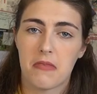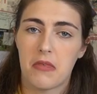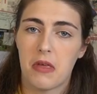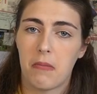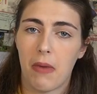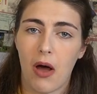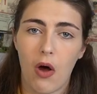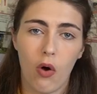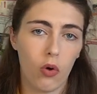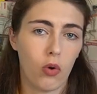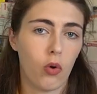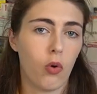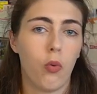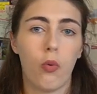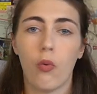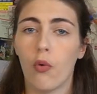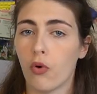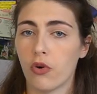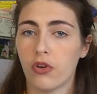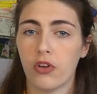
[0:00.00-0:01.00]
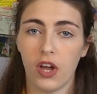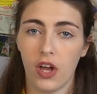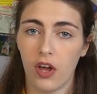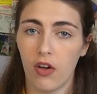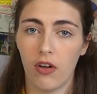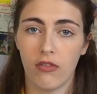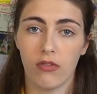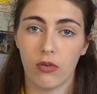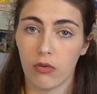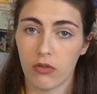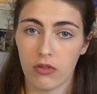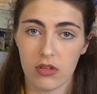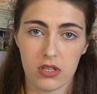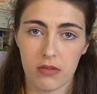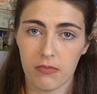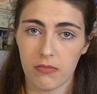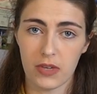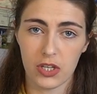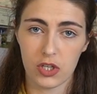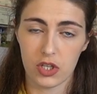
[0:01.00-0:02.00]
about a quarter of all the
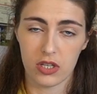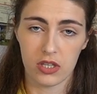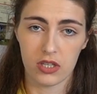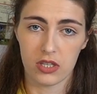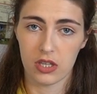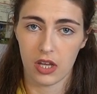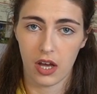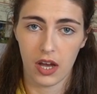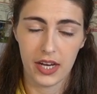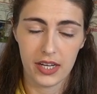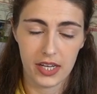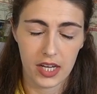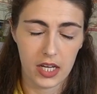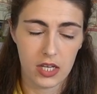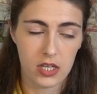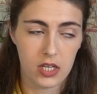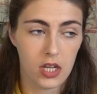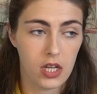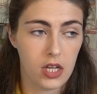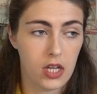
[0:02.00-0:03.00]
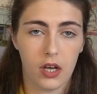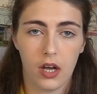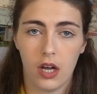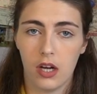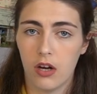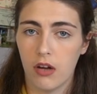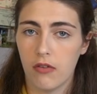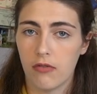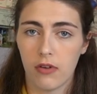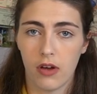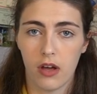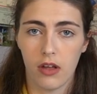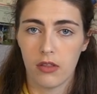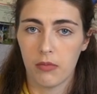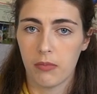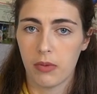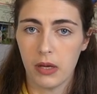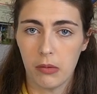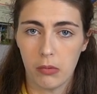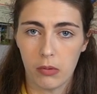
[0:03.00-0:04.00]
submissions that I did. I know for other
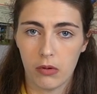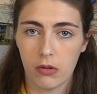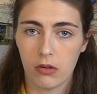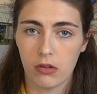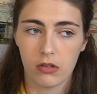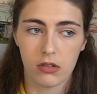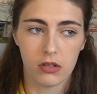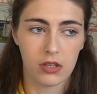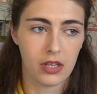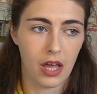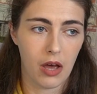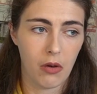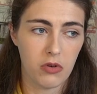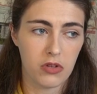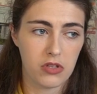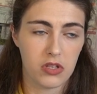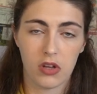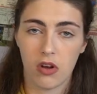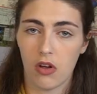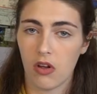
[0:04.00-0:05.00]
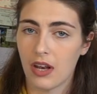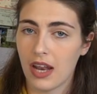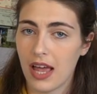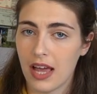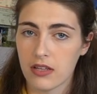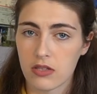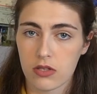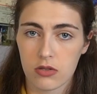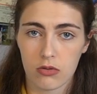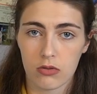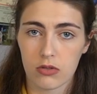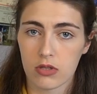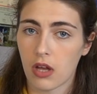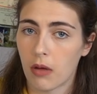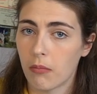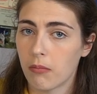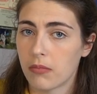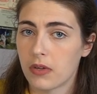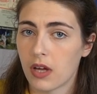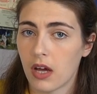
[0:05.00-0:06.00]
people that was a lot less, or
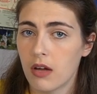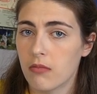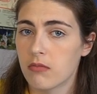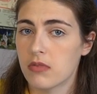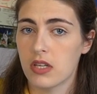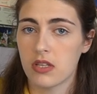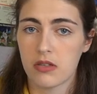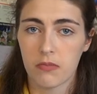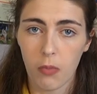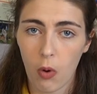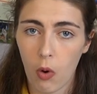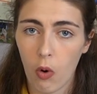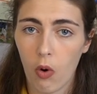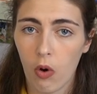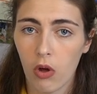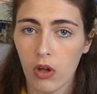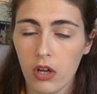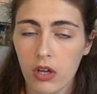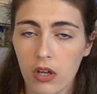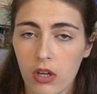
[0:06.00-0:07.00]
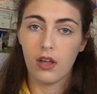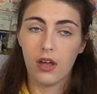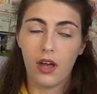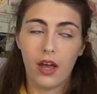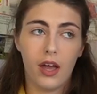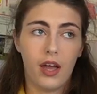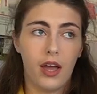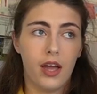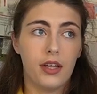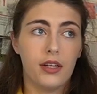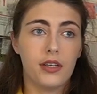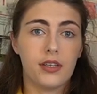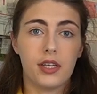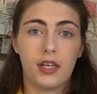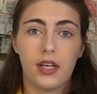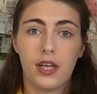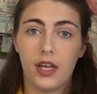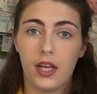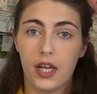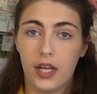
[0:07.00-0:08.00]
sometimes it's more. And
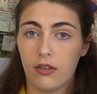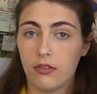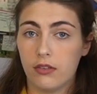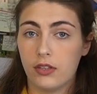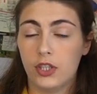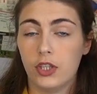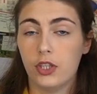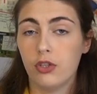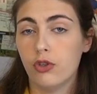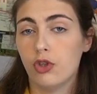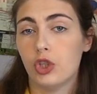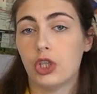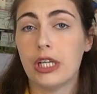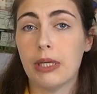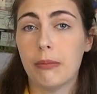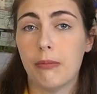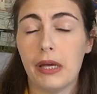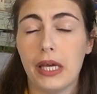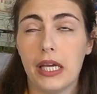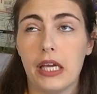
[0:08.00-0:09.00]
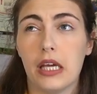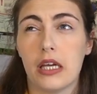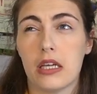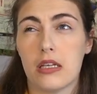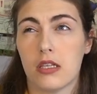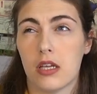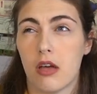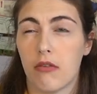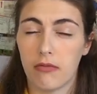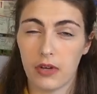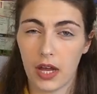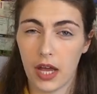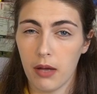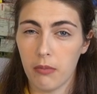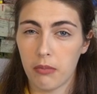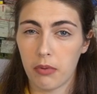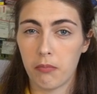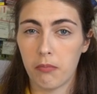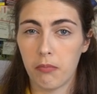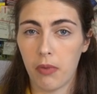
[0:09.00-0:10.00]
it'll usually be a
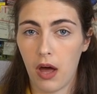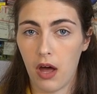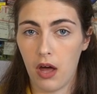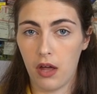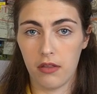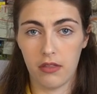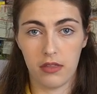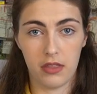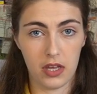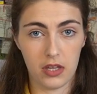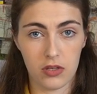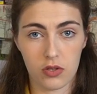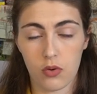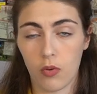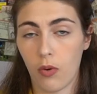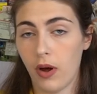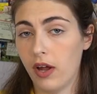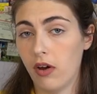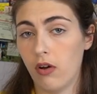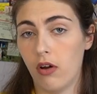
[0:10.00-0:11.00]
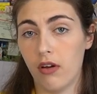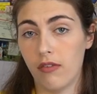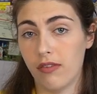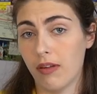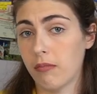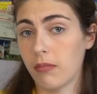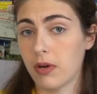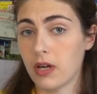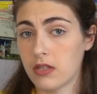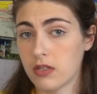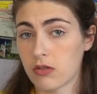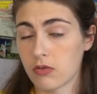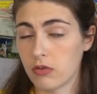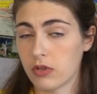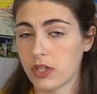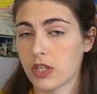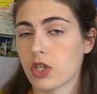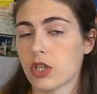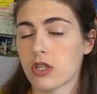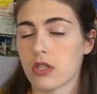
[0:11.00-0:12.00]
self-tape, but there's quite a lot of in-person
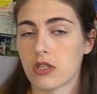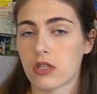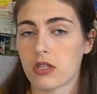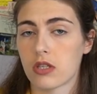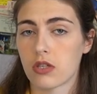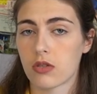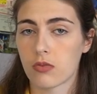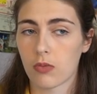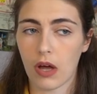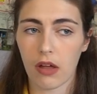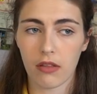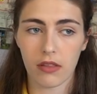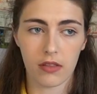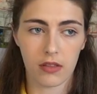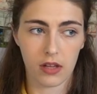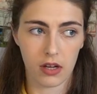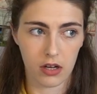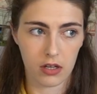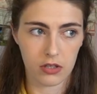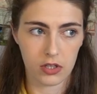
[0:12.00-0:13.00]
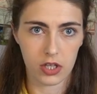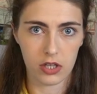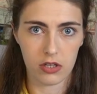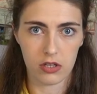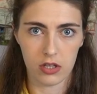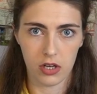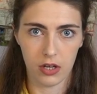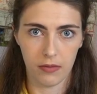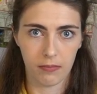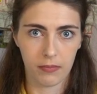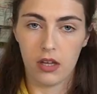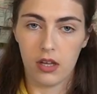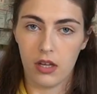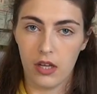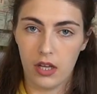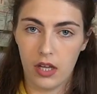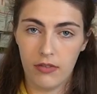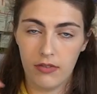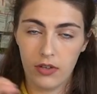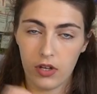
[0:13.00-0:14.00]
auditions as well that they'll ask you to do.
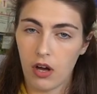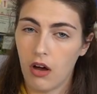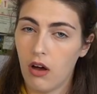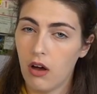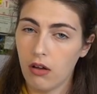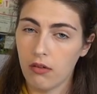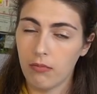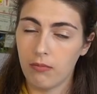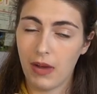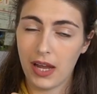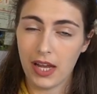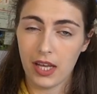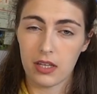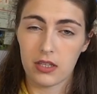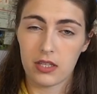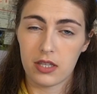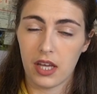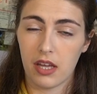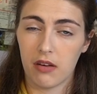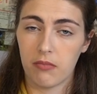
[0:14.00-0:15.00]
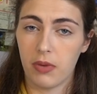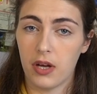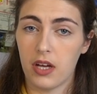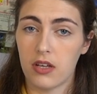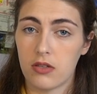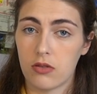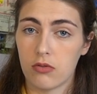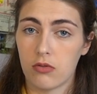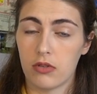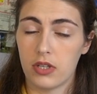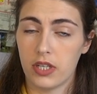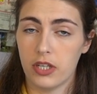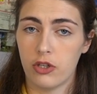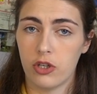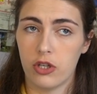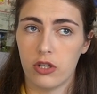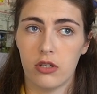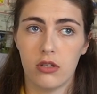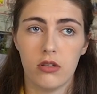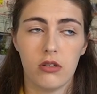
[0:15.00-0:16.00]
If you can't make it to the in-person
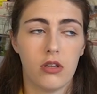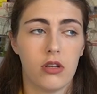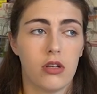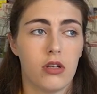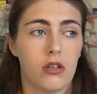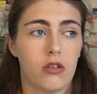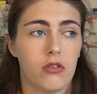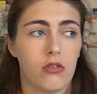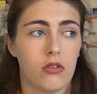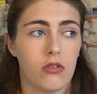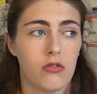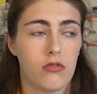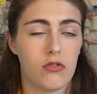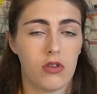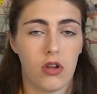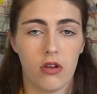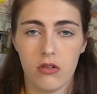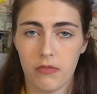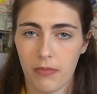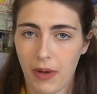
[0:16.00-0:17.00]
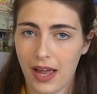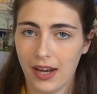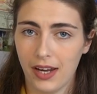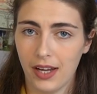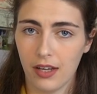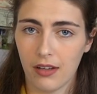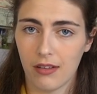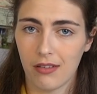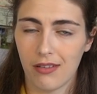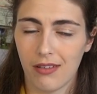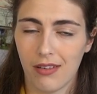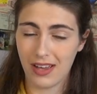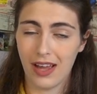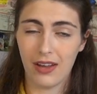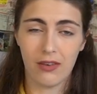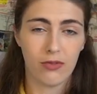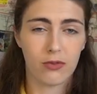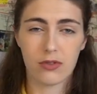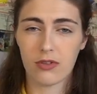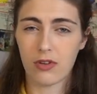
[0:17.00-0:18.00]
audition, don't panic.
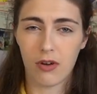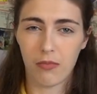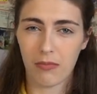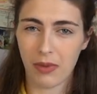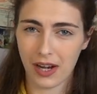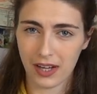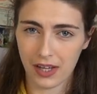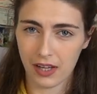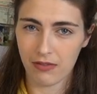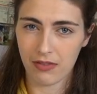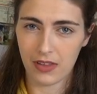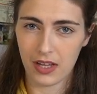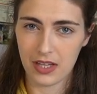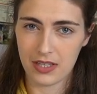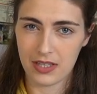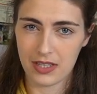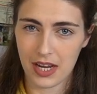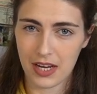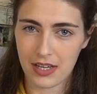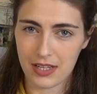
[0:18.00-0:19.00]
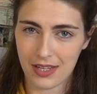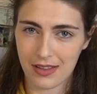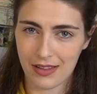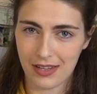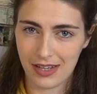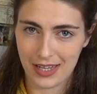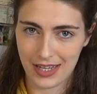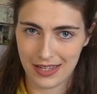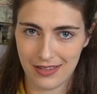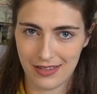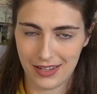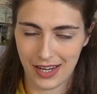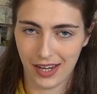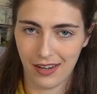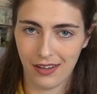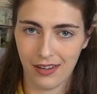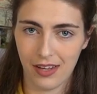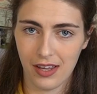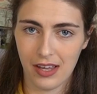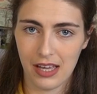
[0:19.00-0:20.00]
And also don't panic if they state in the
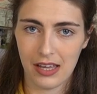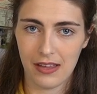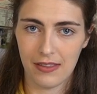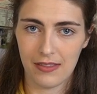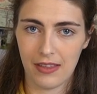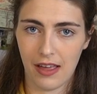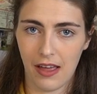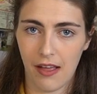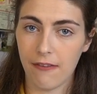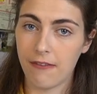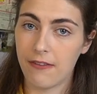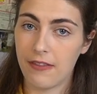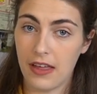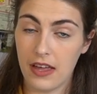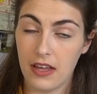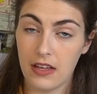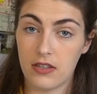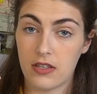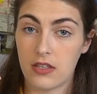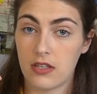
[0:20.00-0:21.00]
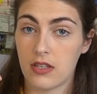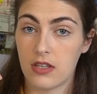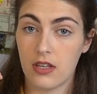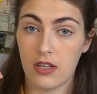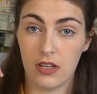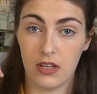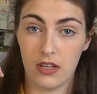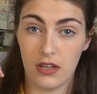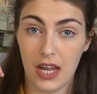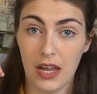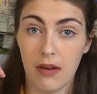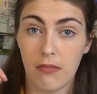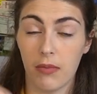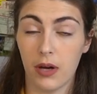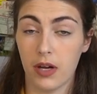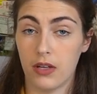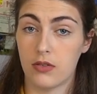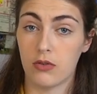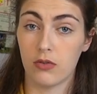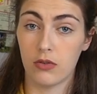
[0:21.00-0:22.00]
listing that there's an
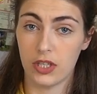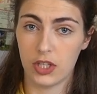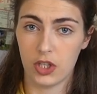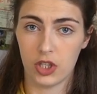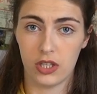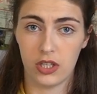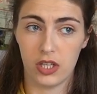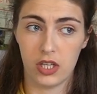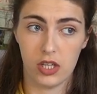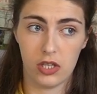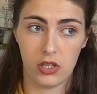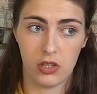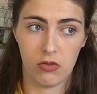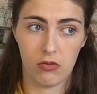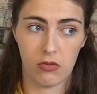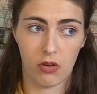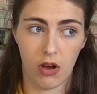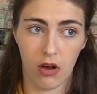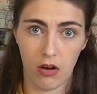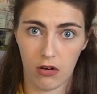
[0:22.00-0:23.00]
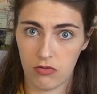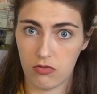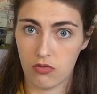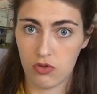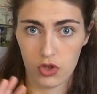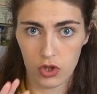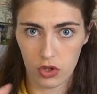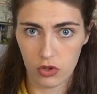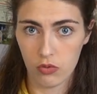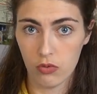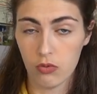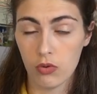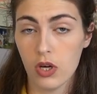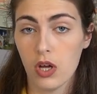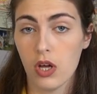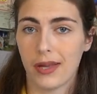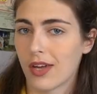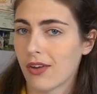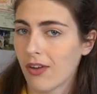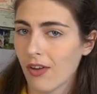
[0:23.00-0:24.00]
in-person audition that you can't do,
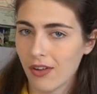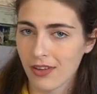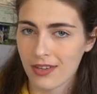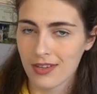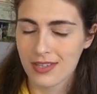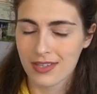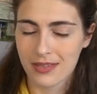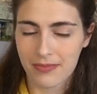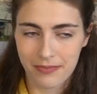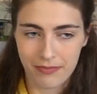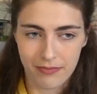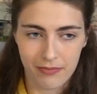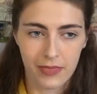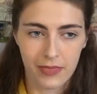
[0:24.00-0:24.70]
because